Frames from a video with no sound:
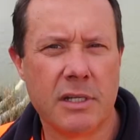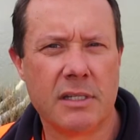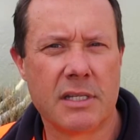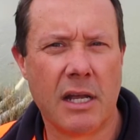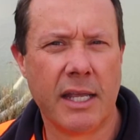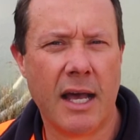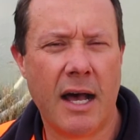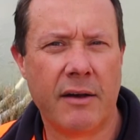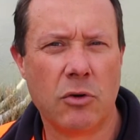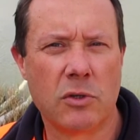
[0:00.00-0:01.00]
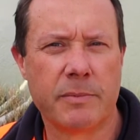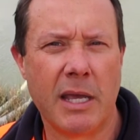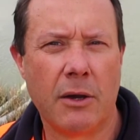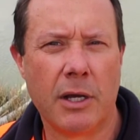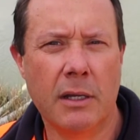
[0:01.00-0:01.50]
This is only a half
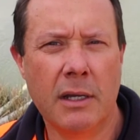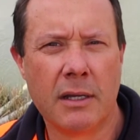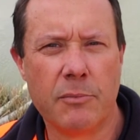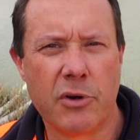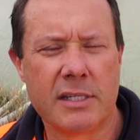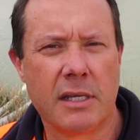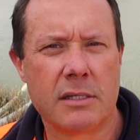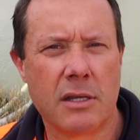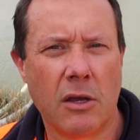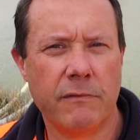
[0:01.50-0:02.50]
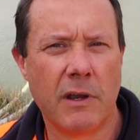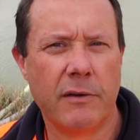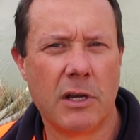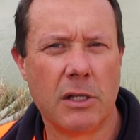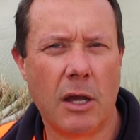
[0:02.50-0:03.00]
horsepower compressor, so
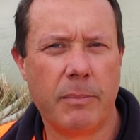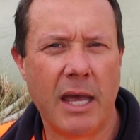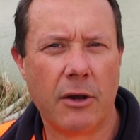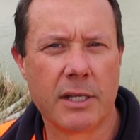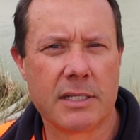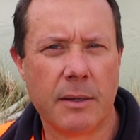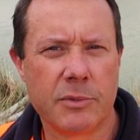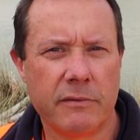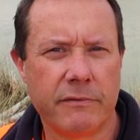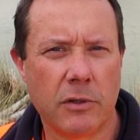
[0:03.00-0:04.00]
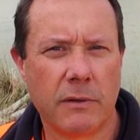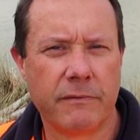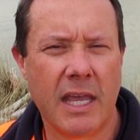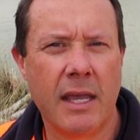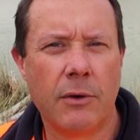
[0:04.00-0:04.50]
very, very low power consumption for
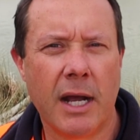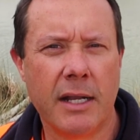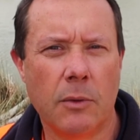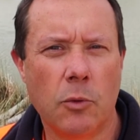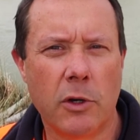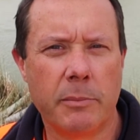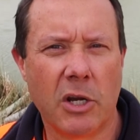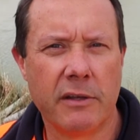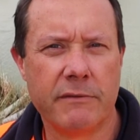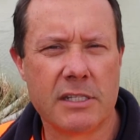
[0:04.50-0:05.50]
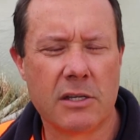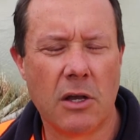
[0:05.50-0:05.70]
aerating a water body of this